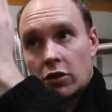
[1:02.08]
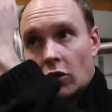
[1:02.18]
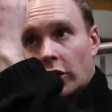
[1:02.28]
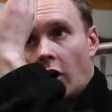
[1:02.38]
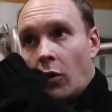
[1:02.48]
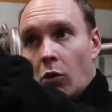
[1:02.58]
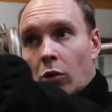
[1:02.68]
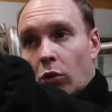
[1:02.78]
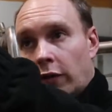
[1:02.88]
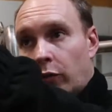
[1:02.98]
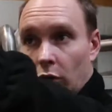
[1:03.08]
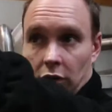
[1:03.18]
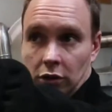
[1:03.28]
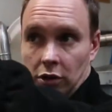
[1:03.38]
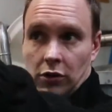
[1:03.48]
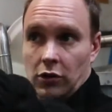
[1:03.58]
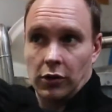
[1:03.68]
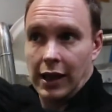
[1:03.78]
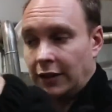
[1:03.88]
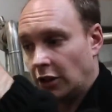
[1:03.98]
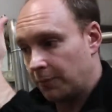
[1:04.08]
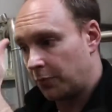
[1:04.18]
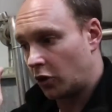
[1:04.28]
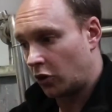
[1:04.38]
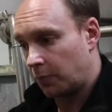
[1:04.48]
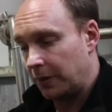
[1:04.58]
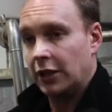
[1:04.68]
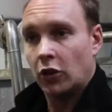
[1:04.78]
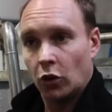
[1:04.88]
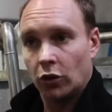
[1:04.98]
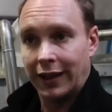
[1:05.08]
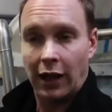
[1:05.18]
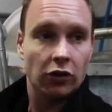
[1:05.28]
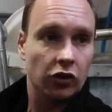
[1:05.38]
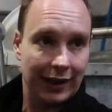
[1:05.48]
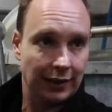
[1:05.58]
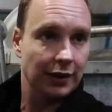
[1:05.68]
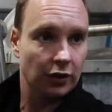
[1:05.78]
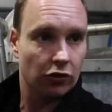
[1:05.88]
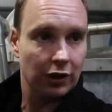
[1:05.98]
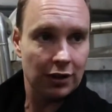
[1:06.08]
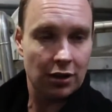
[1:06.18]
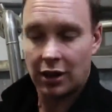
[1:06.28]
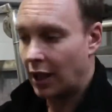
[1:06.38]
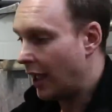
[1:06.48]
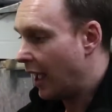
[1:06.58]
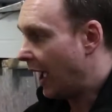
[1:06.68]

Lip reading: So the hot wort will end up being cooled down to 18 degrees,